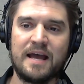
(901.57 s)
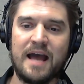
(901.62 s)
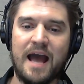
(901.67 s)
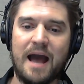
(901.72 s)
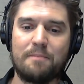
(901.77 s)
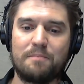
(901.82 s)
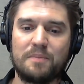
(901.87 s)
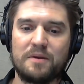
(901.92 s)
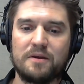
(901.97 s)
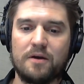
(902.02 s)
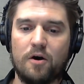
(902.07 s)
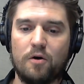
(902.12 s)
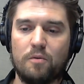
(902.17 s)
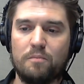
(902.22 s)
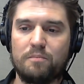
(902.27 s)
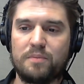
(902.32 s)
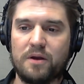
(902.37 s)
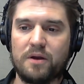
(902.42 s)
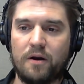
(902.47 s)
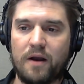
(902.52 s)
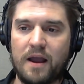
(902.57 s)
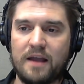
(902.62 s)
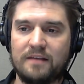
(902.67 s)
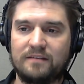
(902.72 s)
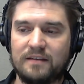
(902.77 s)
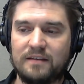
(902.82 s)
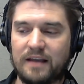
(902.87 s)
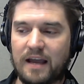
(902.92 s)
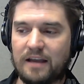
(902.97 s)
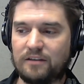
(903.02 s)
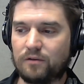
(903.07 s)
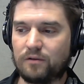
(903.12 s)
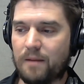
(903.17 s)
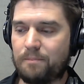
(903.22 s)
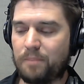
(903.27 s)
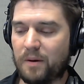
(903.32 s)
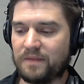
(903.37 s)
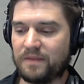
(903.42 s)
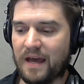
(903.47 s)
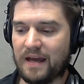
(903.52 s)
at BOBRACK. So I
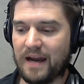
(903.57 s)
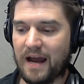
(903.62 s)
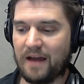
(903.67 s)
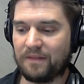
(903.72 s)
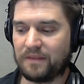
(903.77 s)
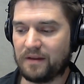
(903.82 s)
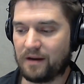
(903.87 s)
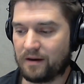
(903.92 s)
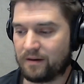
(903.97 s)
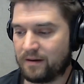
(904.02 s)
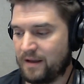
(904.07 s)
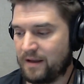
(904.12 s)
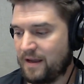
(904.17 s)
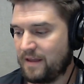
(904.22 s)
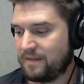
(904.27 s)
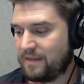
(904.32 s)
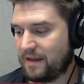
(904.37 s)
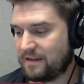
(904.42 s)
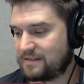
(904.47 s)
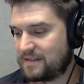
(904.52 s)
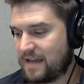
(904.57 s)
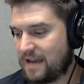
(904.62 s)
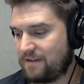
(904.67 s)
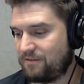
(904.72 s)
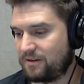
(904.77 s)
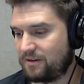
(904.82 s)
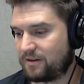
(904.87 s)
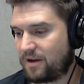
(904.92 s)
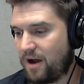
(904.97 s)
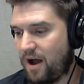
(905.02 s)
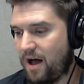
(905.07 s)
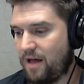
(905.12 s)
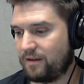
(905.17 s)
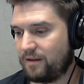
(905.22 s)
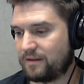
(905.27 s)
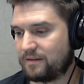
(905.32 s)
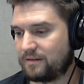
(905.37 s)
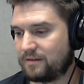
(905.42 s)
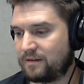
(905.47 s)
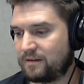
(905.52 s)
put that out there that Xavien
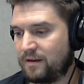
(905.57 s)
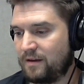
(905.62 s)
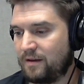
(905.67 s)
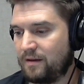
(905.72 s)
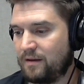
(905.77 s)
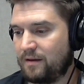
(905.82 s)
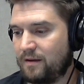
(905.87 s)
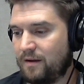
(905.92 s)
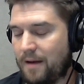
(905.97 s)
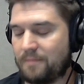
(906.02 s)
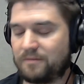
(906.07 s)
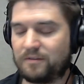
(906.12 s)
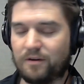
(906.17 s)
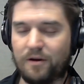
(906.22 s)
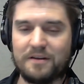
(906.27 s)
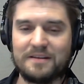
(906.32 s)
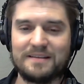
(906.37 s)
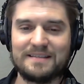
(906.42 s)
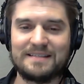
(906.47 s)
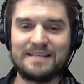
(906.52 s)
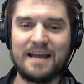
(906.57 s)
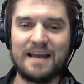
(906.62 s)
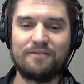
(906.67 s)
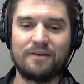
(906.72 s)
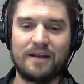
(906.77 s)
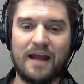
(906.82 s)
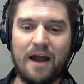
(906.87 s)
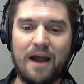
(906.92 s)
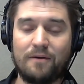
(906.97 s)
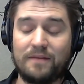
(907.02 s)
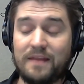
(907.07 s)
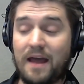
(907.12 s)
Howard.